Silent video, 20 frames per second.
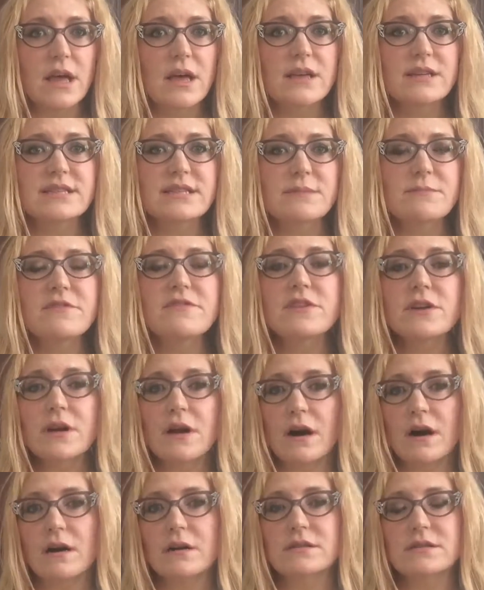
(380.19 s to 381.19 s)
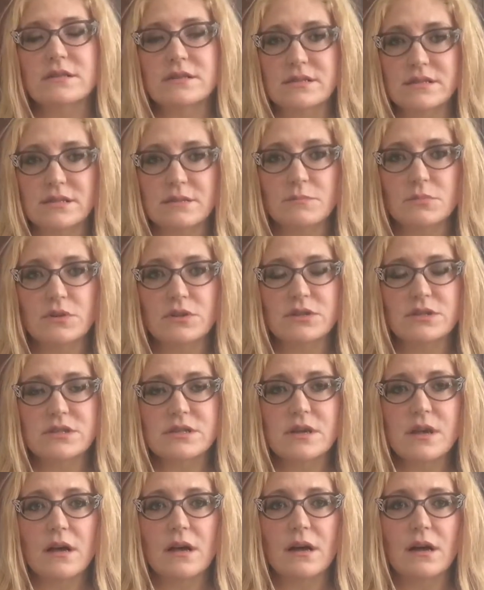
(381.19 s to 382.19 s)
Some of the cards and symbols
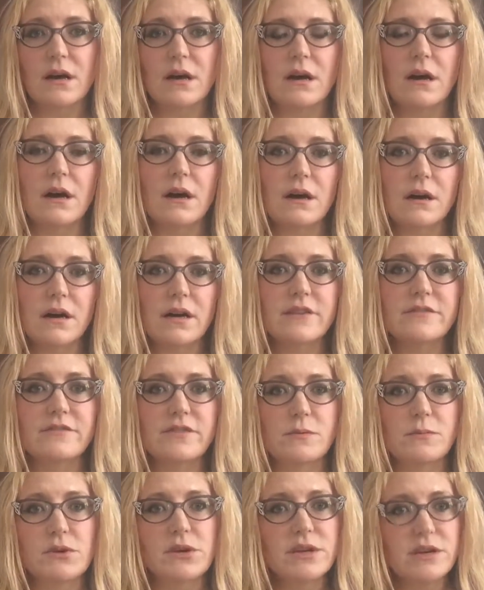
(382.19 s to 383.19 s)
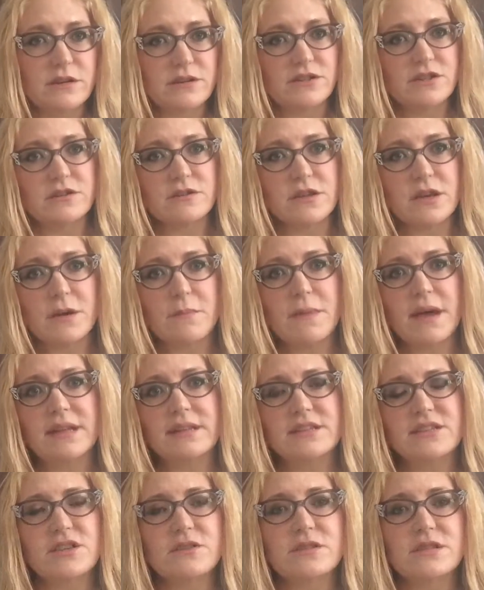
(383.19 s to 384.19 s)
uh, are unfamiliar to them, and
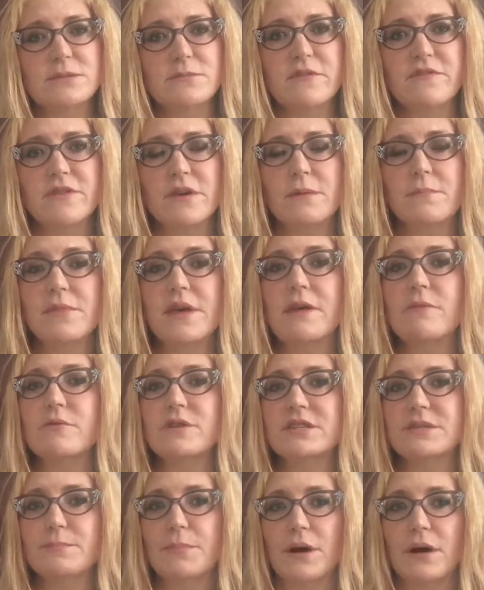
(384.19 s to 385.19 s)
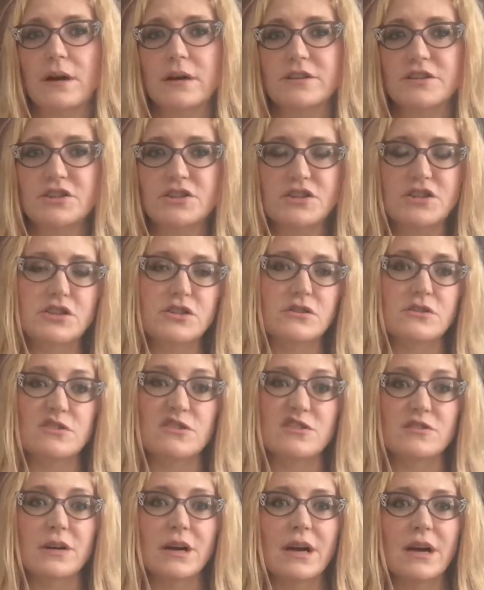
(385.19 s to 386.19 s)
so some of them they respond
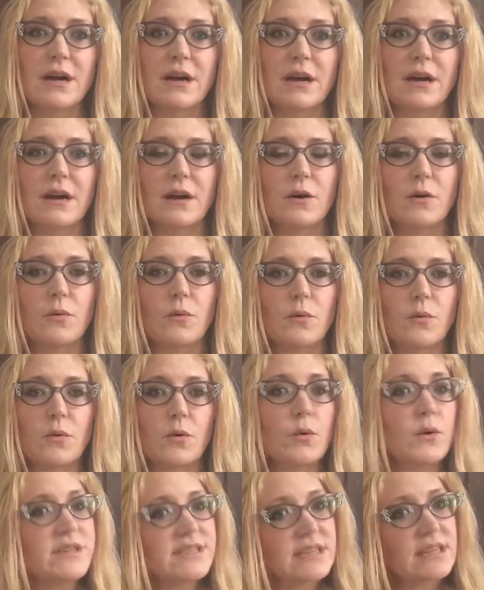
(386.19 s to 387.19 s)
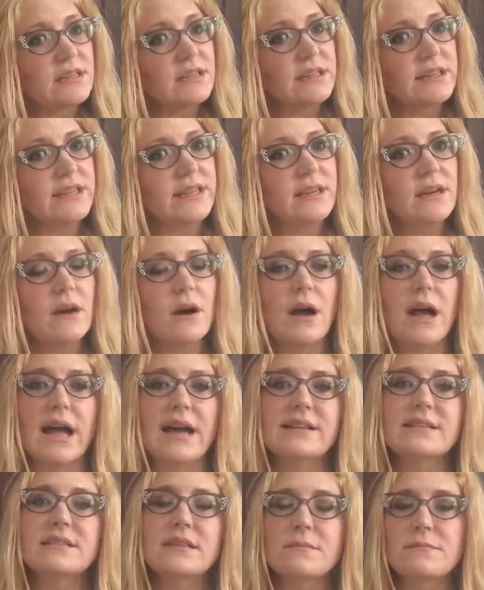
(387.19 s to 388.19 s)
to uh, quizzically
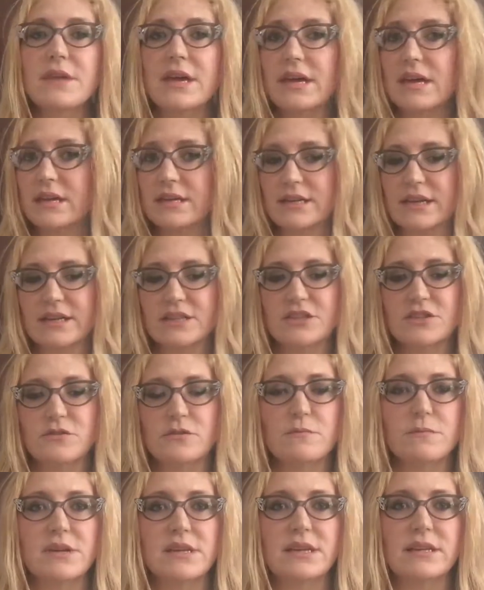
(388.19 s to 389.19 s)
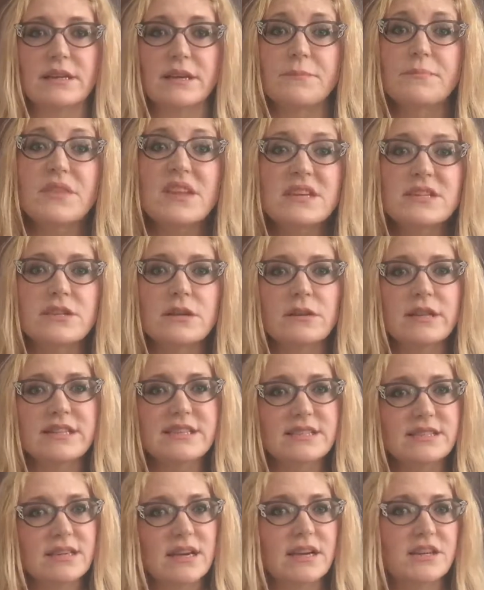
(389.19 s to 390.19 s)
and some they connect to immediately. So
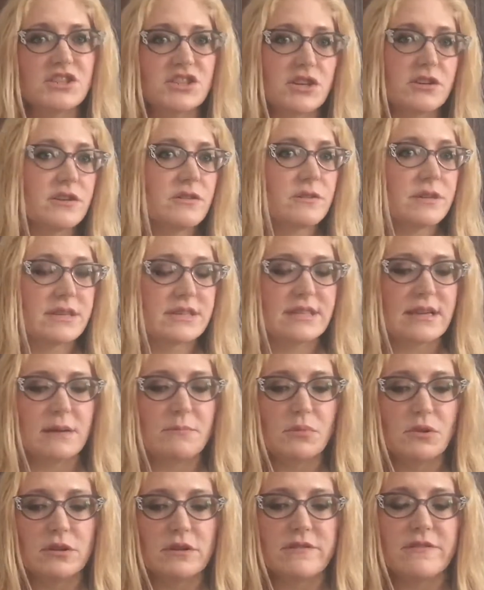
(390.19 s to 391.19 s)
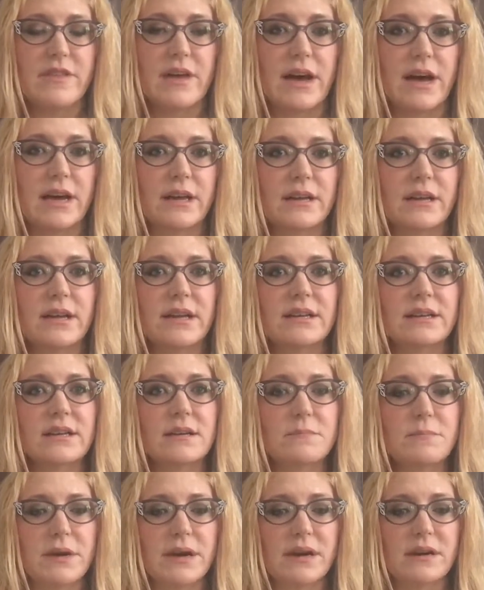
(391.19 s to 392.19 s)
let's uh, show you an example of that in
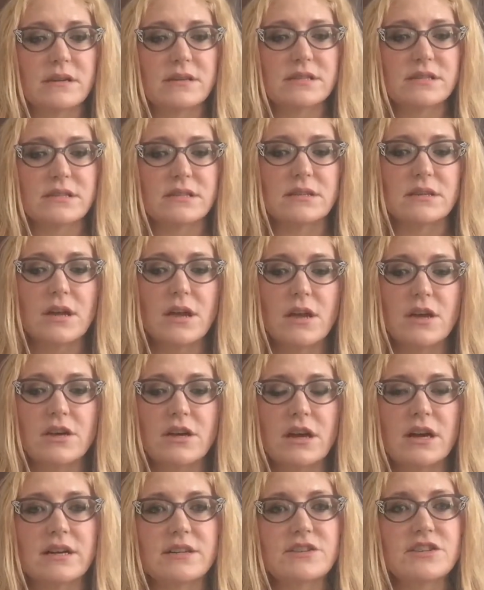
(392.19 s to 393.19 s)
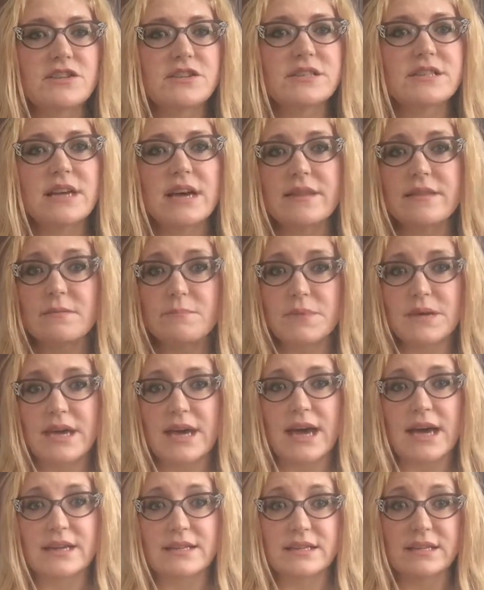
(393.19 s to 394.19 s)
comparison uh, to, say, the
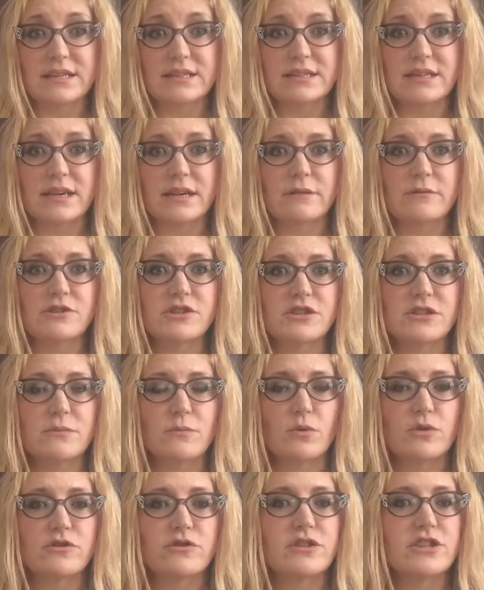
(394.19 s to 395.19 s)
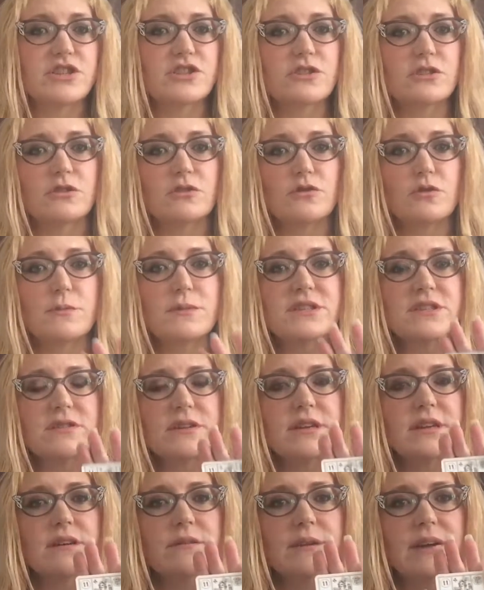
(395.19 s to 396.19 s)
Piatnik deck, which is a more traditional Lenormand. So
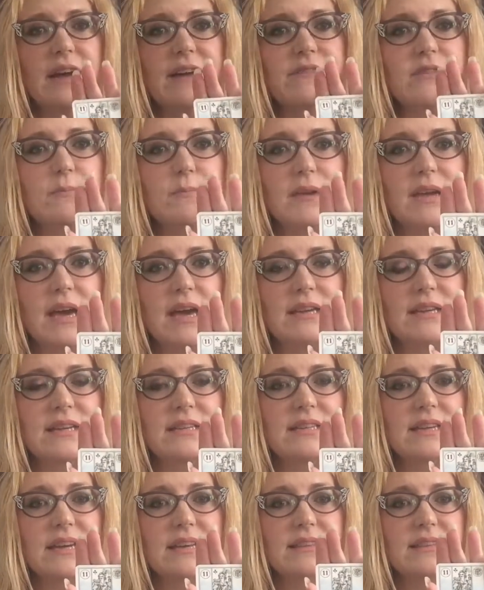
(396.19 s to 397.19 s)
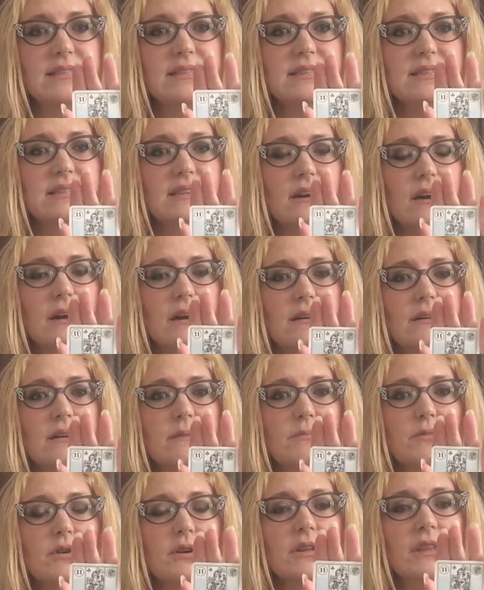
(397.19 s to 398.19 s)
here we have the Piatnik deck. This is card
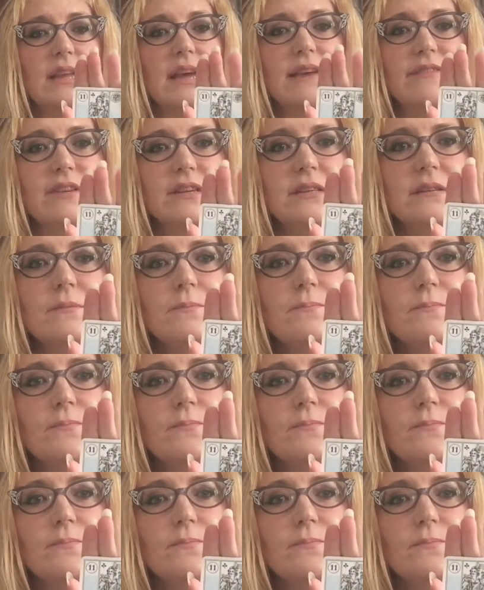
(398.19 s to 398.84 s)
number 11.